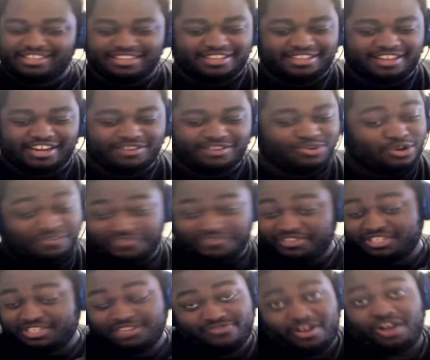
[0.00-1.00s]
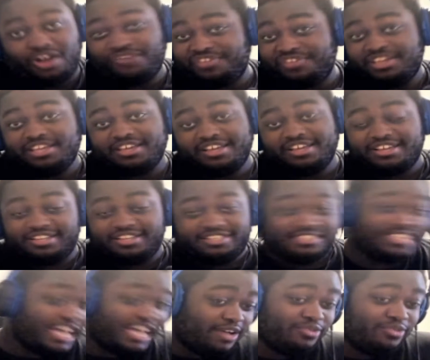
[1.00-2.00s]
I don't know if it's evolving,
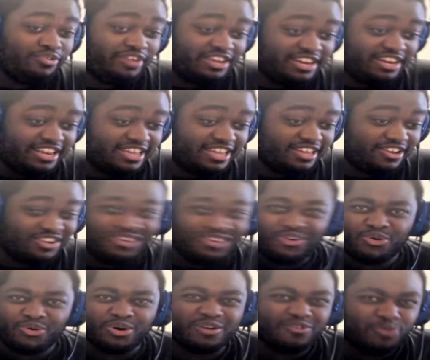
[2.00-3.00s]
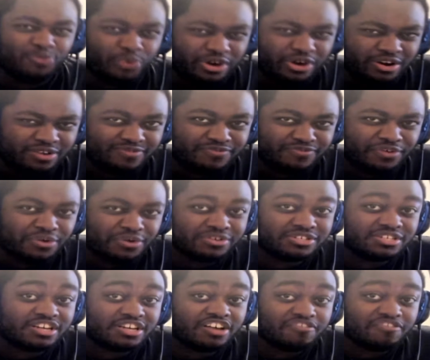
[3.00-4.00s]
downgrading, or a weird
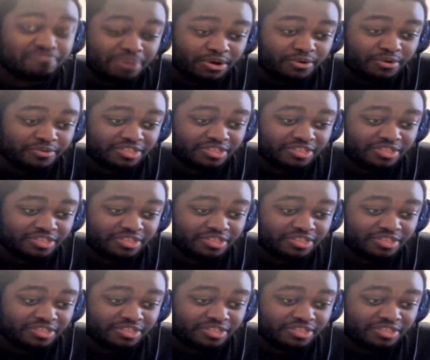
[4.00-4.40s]
version of both.